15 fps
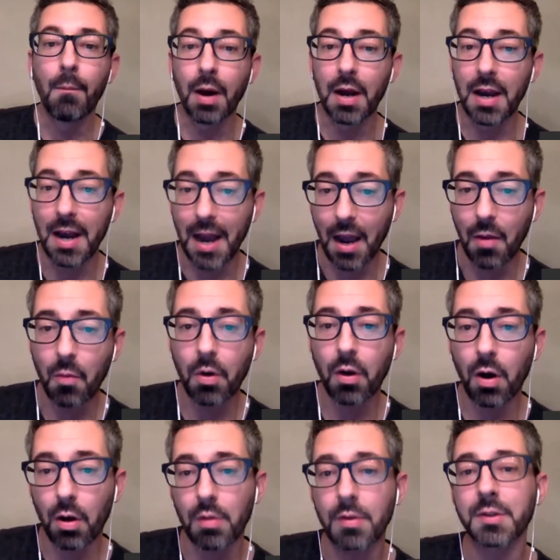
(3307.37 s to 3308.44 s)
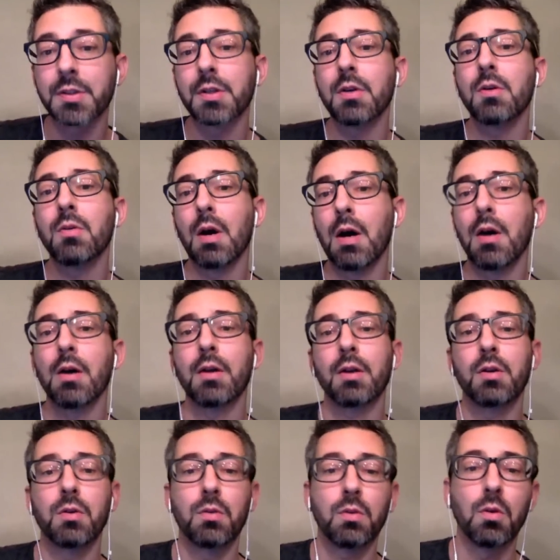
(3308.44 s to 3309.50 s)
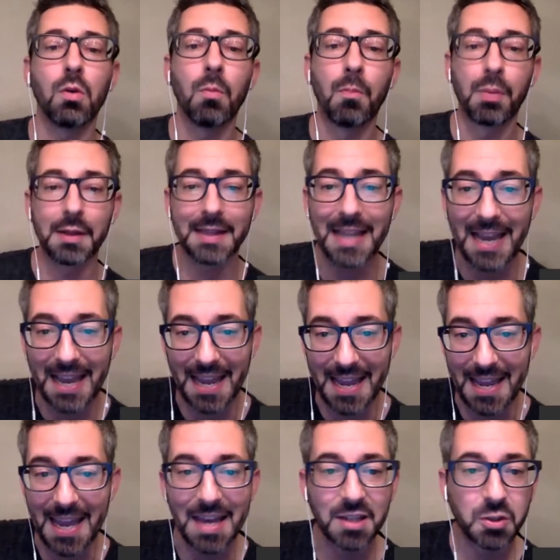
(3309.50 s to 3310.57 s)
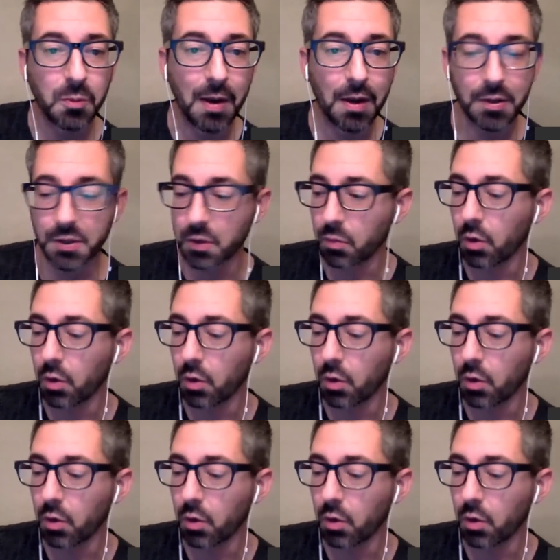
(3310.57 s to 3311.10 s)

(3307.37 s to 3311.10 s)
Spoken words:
But now we're also on Google Play as well.